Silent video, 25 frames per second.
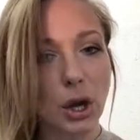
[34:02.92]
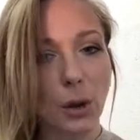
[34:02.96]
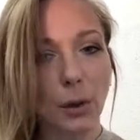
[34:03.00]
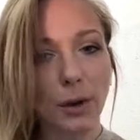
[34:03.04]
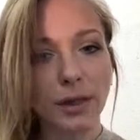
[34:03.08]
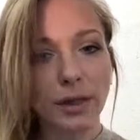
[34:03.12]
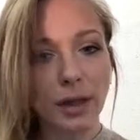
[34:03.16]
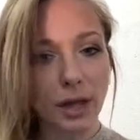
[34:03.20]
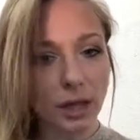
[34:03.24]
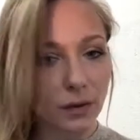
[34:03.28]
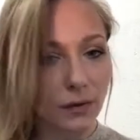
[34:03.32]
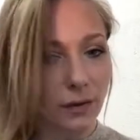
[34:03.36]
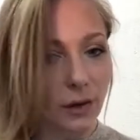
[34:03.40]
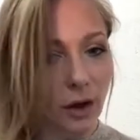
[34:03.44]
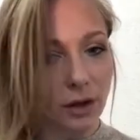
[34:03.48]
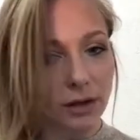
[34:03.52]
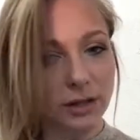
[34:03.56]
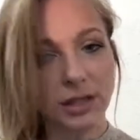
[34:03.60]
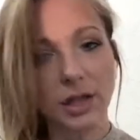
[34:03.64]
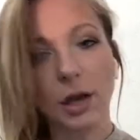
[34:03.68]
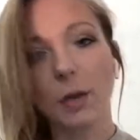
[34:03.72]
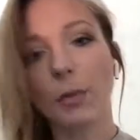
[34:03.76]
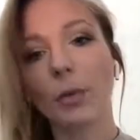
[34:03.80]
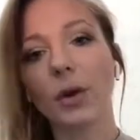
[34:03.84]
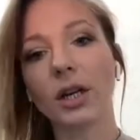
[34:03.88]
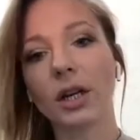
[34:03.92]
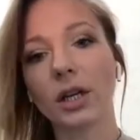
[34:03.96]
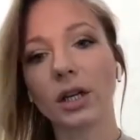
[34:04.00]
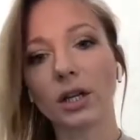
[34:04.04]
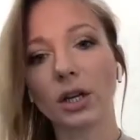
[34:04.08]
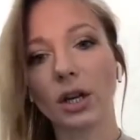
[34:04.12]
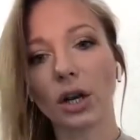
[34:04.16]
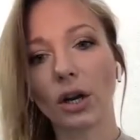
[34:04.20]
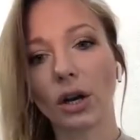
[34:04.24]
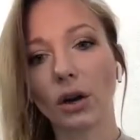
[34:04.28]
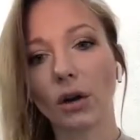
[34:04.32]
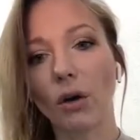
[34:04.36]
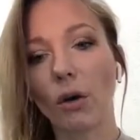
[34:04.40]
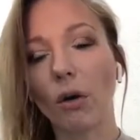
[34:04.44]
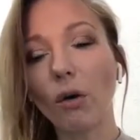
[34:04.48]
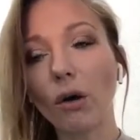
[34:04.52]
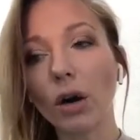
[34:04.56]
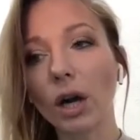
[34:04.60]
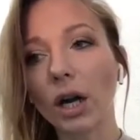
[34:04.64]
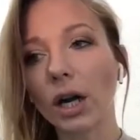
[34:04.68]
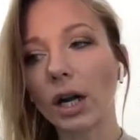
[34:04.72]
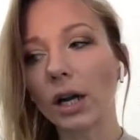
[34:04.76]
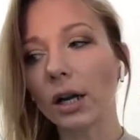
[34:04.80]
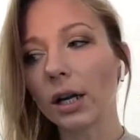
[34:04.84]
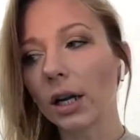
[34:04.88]
that you've got someone in your
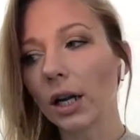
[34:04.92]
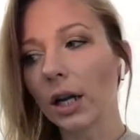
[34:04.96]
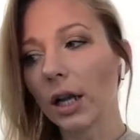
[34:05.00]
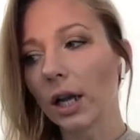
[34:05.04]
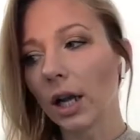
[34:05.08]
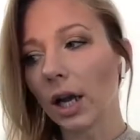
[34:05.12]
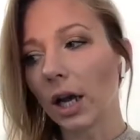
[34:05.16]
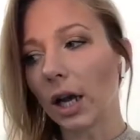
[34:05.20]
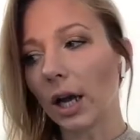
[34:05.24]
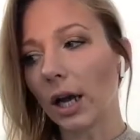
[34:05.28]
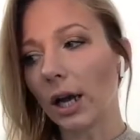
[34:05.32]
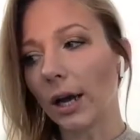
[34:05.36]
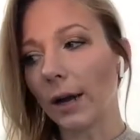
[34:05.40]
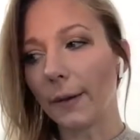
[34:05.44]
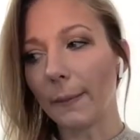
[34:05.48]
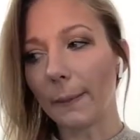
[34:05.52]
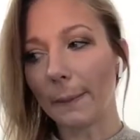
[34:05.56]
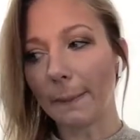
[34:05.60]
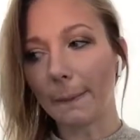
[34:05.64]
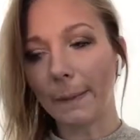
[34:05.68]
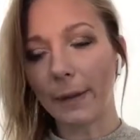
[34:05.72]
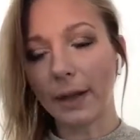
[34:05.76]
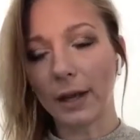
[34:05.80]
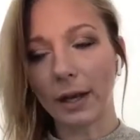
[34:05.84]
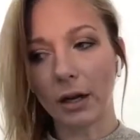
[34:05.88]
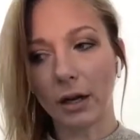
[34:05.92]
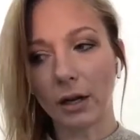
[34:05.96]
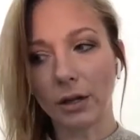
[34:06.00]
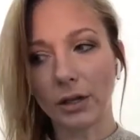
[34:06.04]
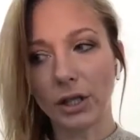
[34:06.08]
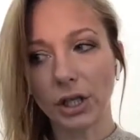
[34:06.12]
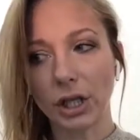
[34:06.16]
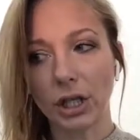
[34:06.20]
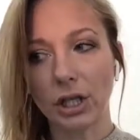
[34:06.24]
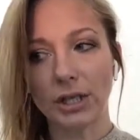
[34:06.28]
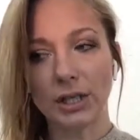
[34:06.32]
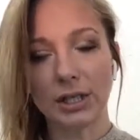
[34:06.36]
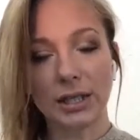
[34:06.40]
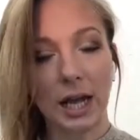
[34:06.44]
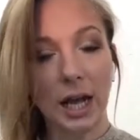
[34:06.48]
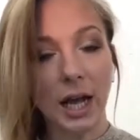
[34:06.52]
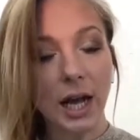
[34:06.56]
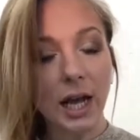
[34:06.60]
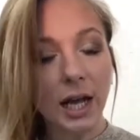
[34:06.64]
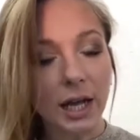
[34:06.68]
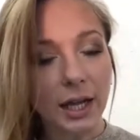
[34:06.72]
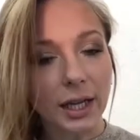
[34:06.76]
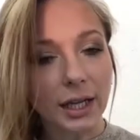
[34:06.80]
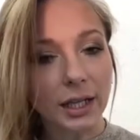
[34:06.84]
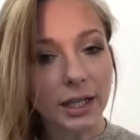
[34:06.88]
court, and on your
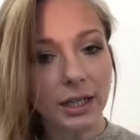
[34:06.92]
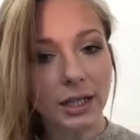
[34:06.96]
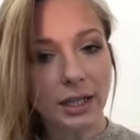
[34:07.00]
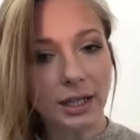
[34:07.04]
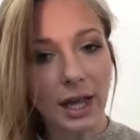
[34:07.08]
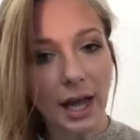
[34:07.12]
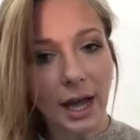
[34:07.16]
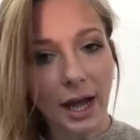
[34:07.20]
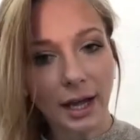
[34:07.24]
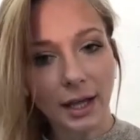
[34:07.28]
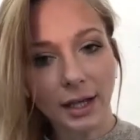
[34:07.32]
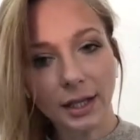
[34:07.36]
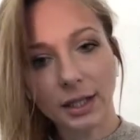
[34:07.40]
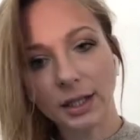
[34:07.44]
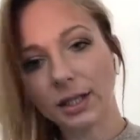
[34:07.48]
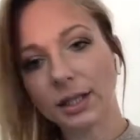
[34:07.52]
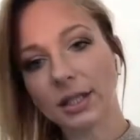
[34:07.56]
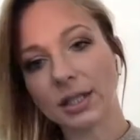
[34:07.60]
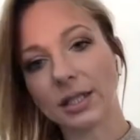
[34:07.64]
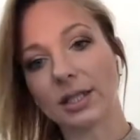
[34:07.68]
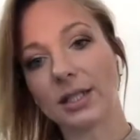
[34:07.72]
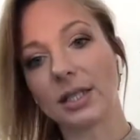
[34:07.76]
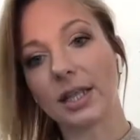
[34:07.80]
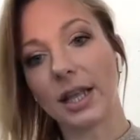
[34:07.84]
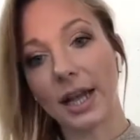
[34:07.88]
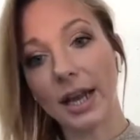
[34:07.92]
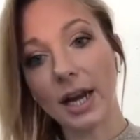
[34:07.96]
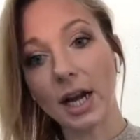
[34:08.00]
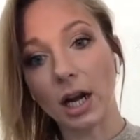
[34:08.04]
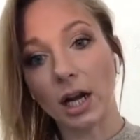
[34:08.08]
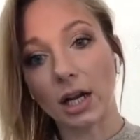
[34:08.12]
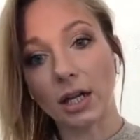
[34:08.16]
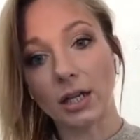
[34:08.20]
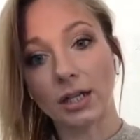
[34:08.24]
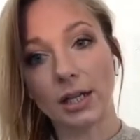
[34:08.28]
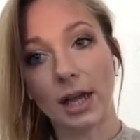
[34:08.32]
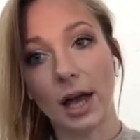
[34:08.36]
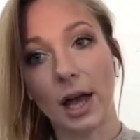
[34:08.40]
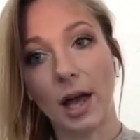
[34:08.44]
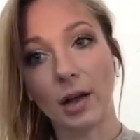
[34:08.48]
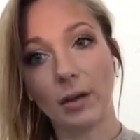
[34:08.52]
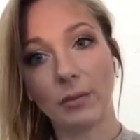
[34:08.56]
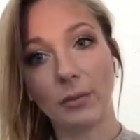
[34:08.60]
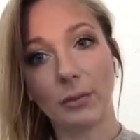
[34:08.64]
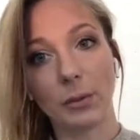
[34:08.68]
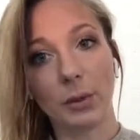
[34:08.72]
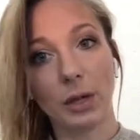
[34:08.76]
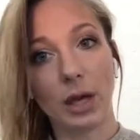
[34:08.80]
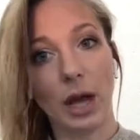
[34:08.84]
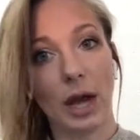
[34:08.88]
side, that is there to help
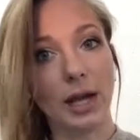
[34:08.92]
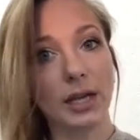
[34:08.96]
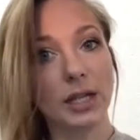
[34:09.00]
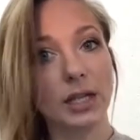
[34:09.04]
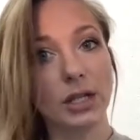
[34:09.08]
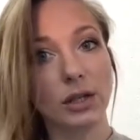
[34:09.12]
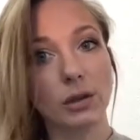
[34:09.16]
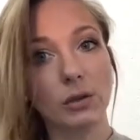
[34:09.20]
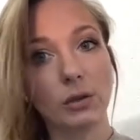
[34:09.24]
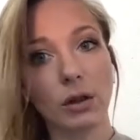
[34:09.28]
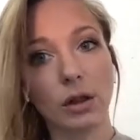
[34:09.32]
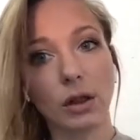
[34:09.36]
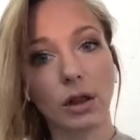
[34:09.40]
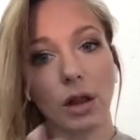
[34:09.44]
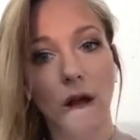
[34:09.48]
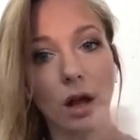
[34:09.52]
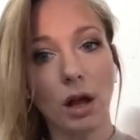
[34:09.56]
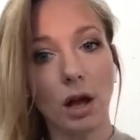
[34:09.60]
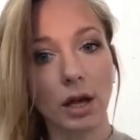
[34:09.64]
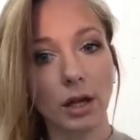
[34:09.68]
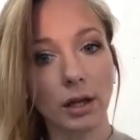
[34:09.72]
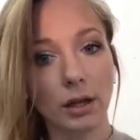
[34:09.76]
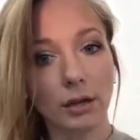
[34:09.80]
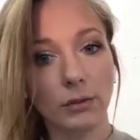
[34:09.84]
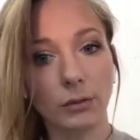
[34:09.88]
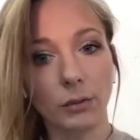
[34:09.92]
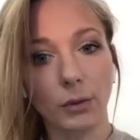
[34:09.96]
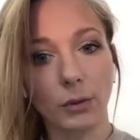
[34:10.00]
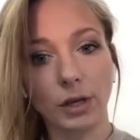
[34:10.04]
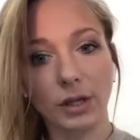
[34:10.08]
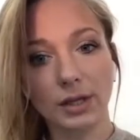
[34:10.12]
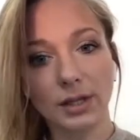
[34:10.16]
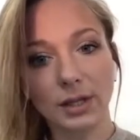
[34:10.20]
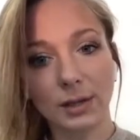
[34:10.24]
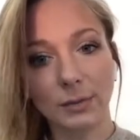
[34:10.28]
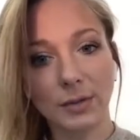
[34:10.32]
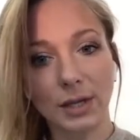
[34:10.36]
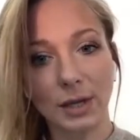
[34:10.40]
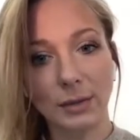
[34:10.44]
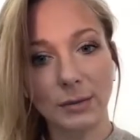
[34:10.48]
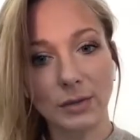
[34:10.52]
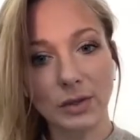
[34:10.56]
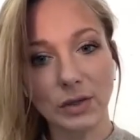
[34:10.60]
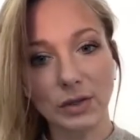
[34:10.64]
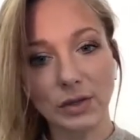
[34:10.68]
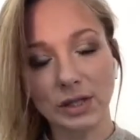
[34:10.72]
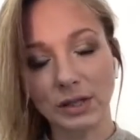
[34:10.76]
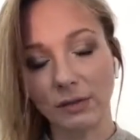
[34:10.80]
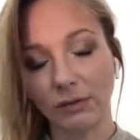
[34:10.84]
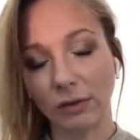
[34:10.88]
guide you along when sometimes
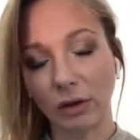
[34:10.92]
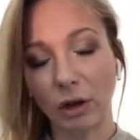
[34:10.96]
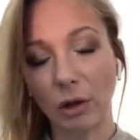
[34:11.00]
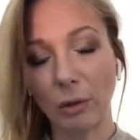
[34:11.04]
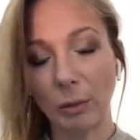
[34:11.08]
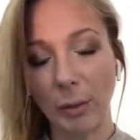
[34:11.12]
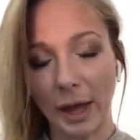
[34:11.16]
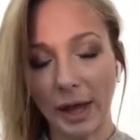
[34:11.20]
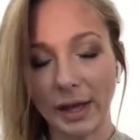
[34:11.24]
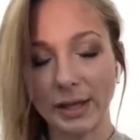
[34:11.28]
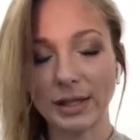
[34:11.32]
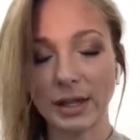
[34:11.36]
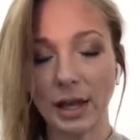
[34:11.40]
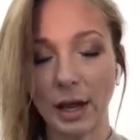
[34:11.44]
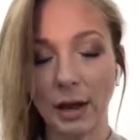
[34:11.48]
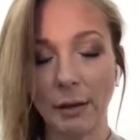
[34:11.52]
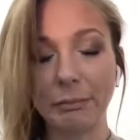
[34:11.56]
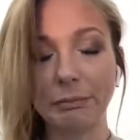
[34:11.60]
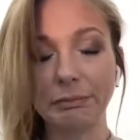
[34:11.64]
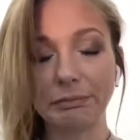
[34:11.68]
those difficult paths come.